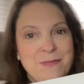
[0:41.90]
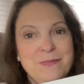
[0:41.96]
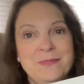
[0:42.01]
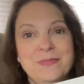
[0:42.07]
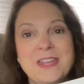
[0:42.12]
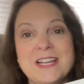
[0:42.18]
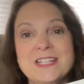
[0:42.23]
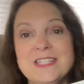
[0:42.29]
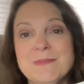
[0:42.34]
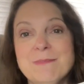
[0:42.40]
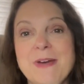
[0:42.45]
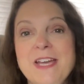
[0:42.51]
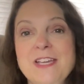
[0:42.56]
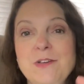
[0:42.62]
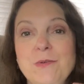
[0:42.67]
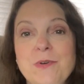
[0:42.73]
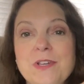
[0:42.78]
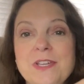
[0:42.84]
That's my
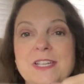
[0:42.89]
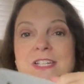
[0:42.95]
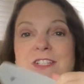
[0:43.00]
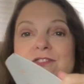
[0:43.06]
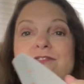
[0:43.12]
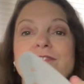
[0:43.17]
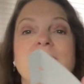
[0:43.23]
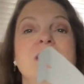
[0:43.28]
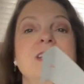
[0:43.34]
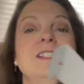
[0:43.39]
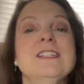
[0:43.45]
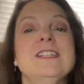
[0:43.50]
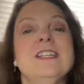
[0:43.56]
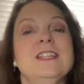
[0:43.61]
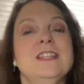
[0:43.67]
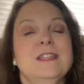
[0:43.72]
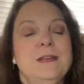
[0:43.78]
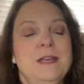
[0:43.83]
Yorkie trying to
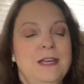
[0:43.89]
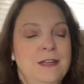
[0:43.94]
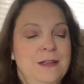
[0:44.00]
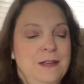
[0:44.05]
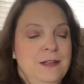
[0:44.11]
eat the